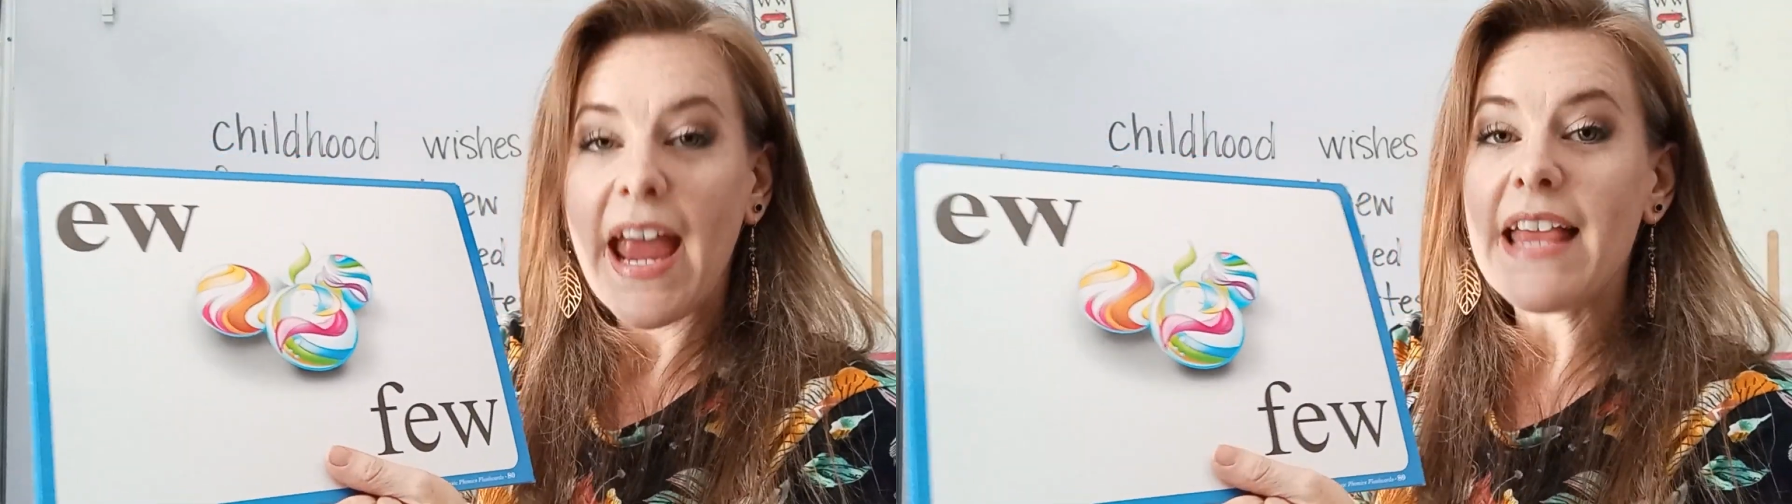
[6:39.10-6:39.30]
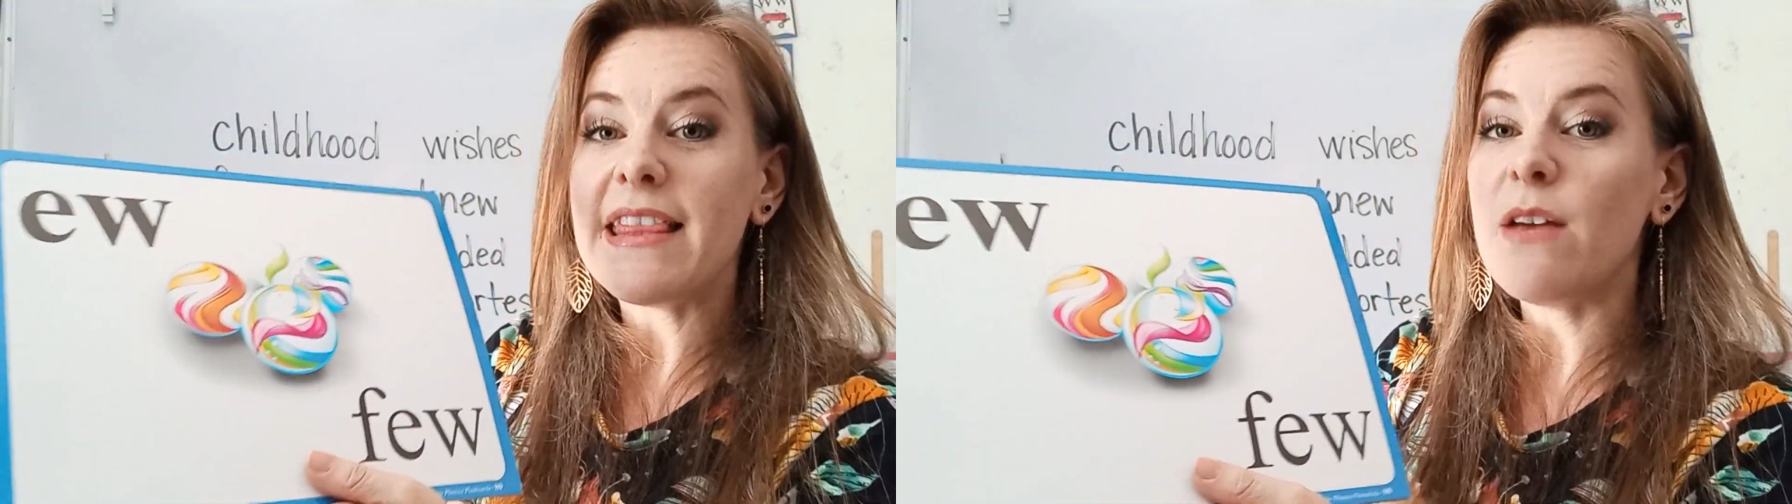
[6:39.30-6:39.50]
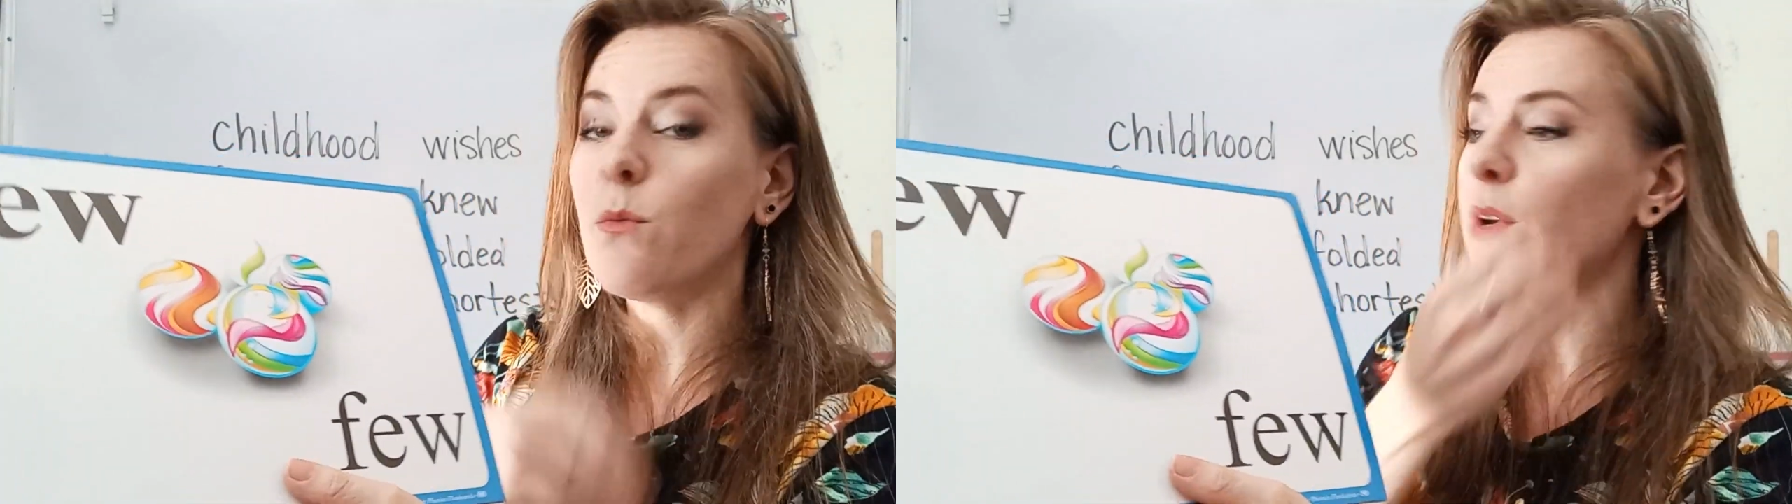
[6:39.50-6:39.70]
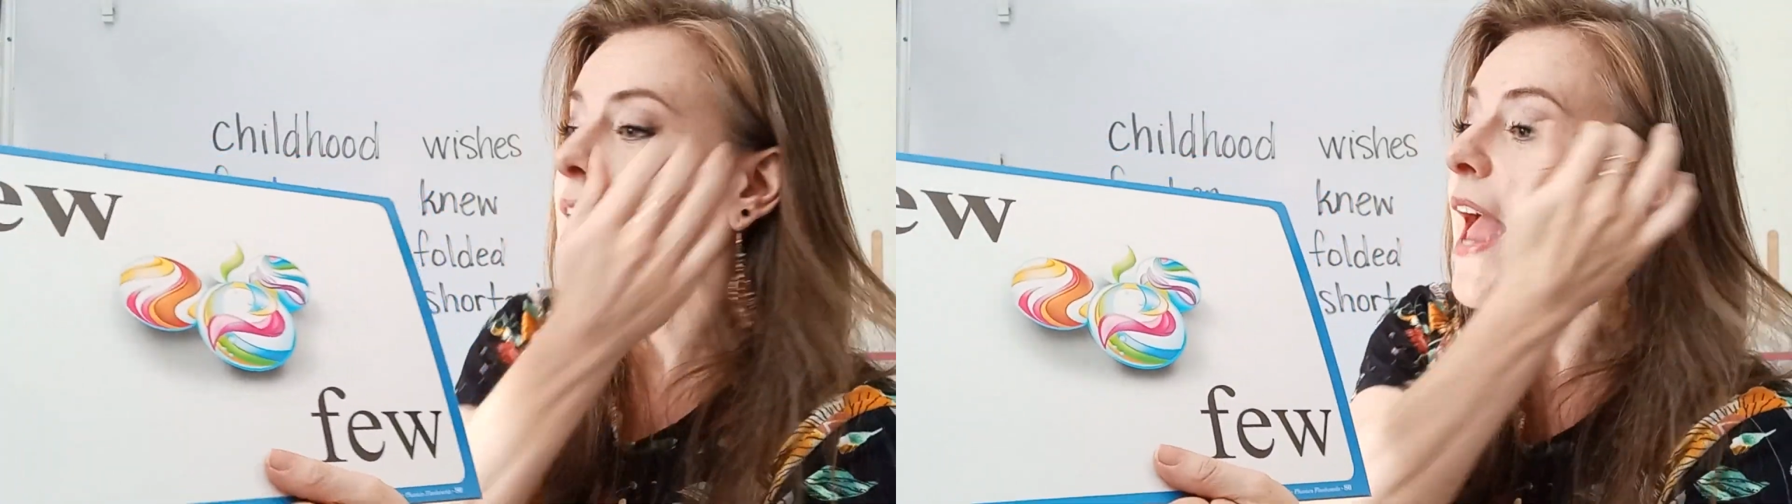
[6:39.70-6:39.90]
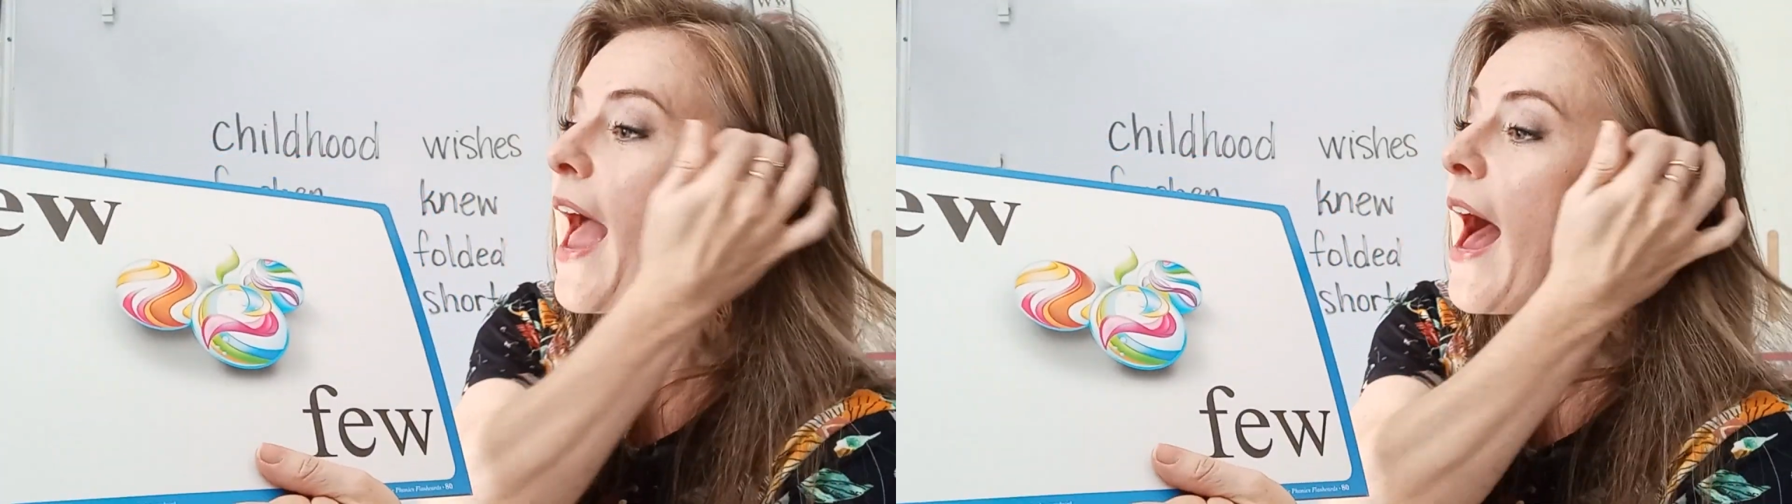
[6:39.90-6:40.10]
and then
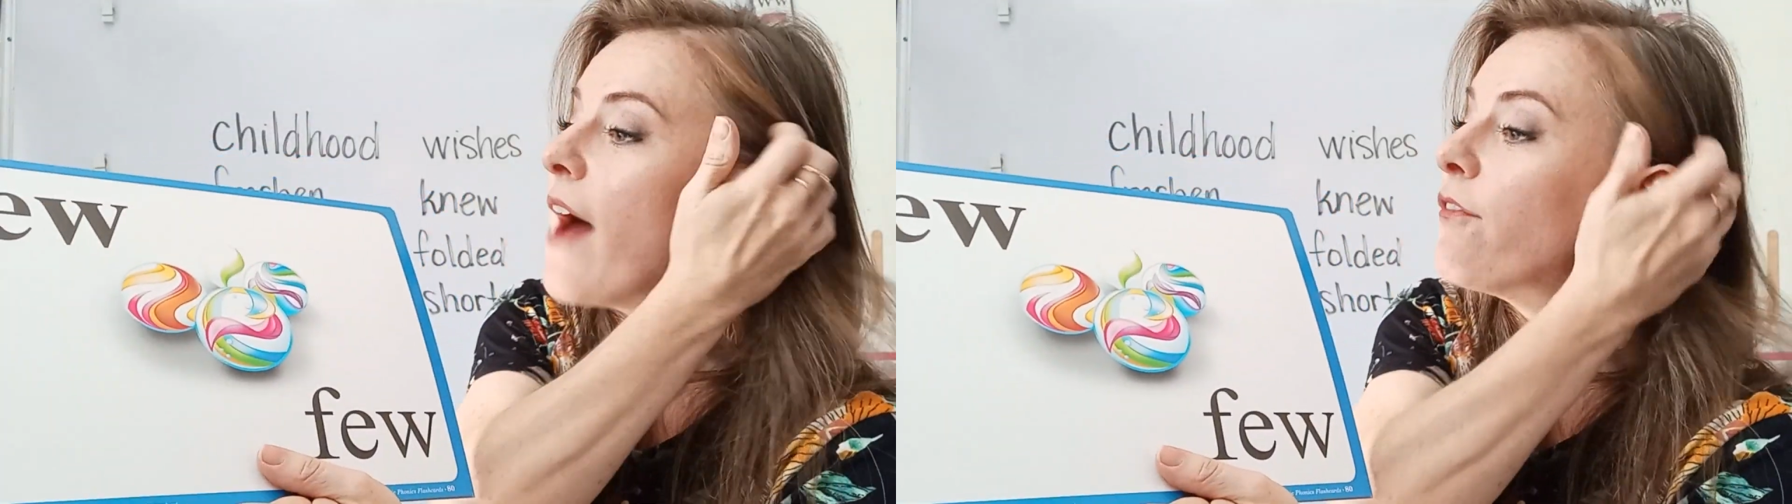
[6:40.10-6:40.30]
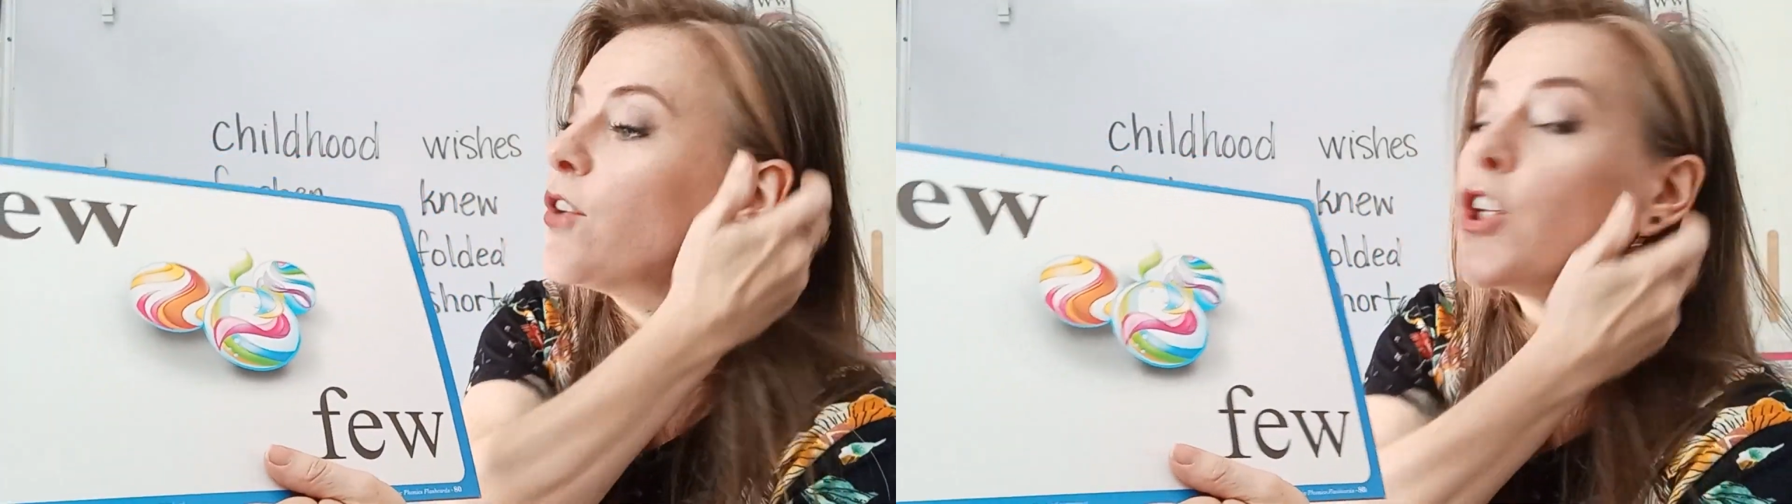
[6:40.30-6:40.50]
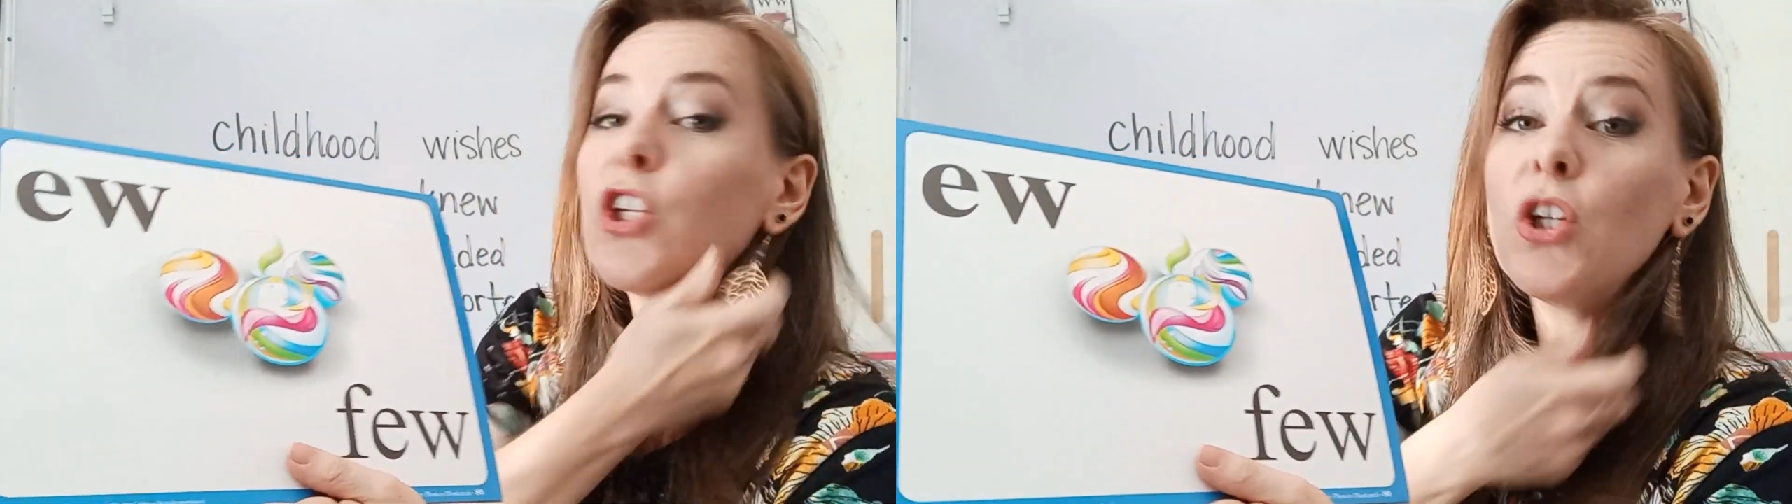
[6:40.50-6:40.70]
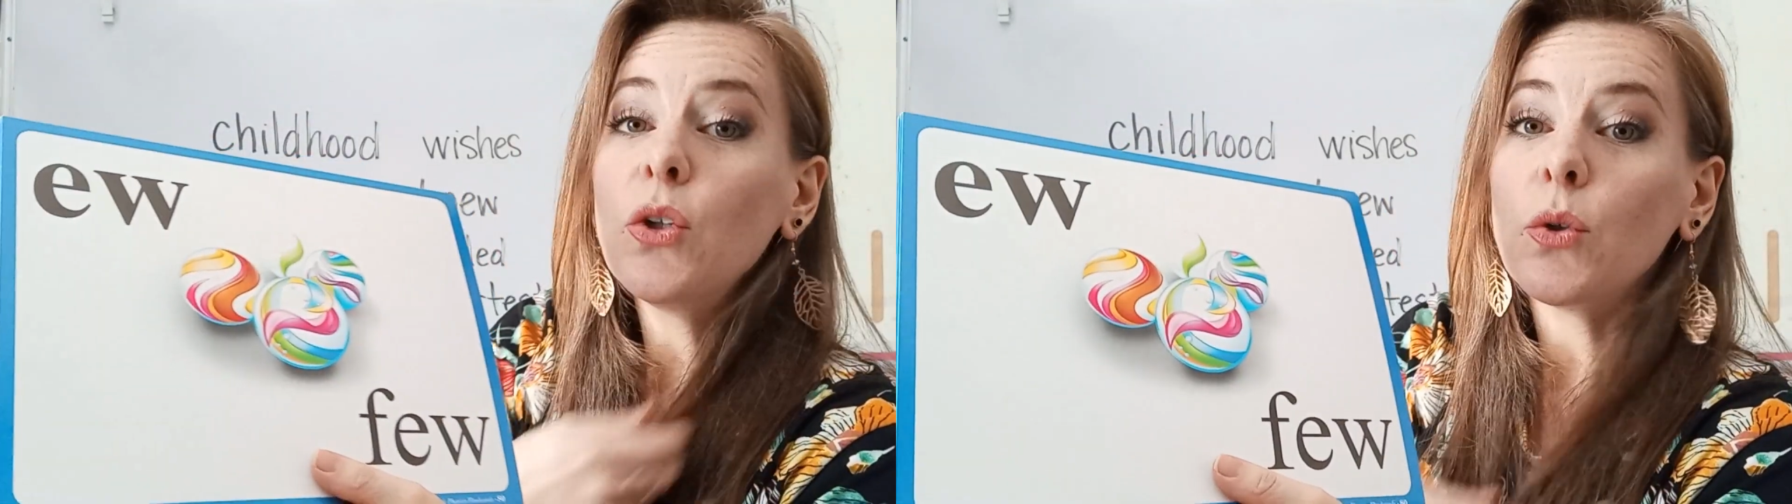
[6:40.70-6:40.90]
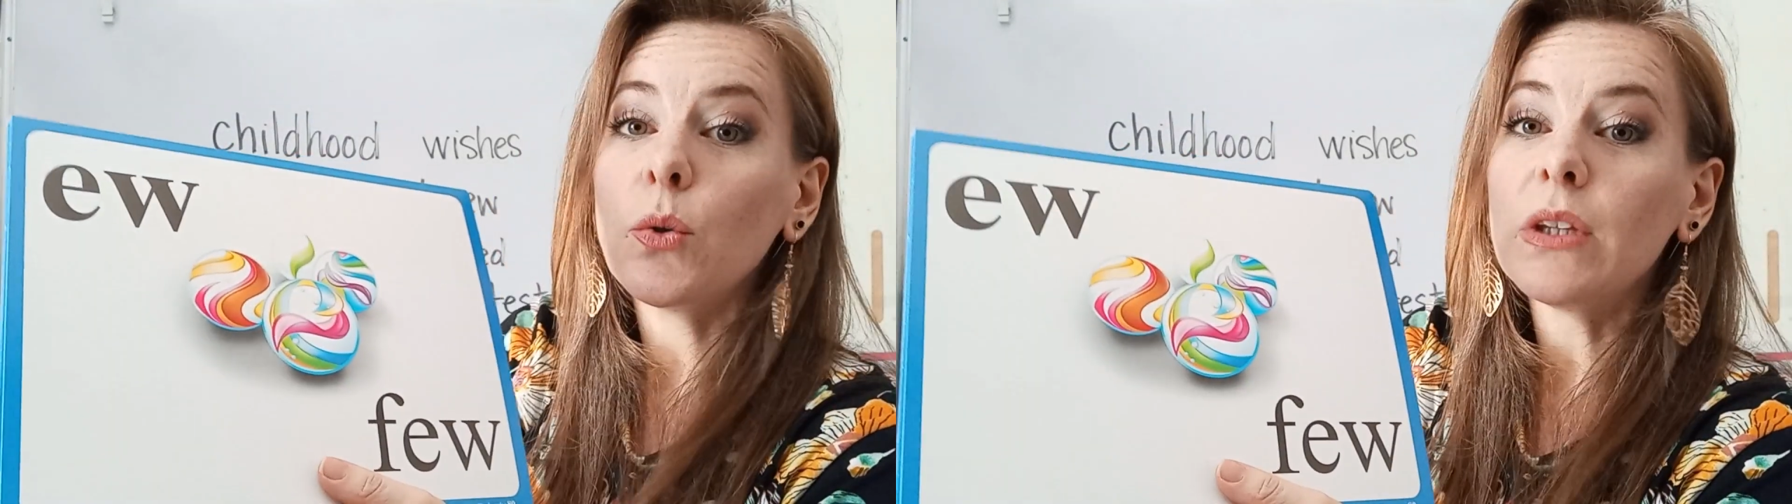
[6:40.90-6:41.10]
we have U,